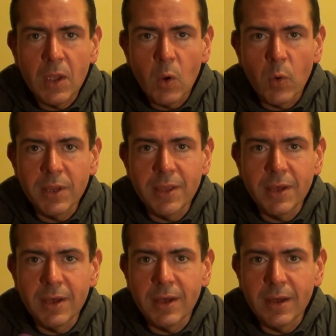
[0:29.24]

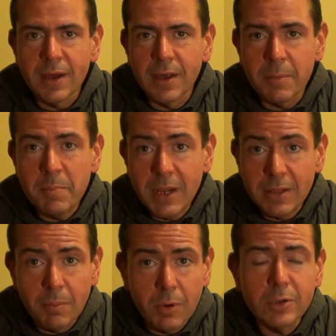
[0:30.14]

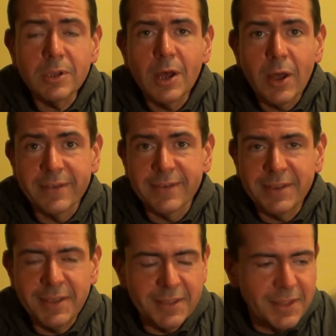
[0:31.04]
rebuildable as I
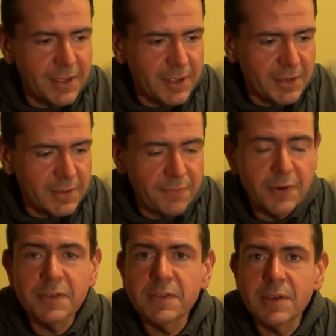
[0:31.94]
did in the
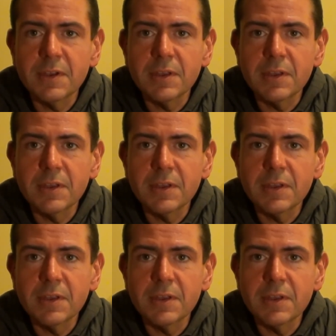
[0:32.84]
first